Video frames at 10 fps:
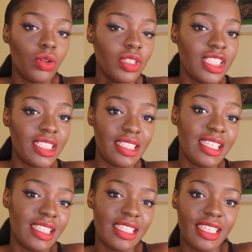on the
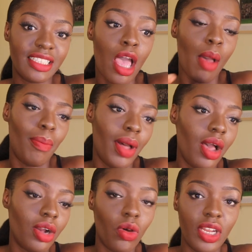statistics
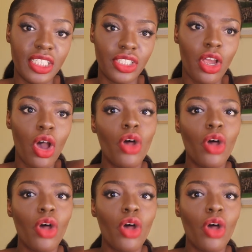per college,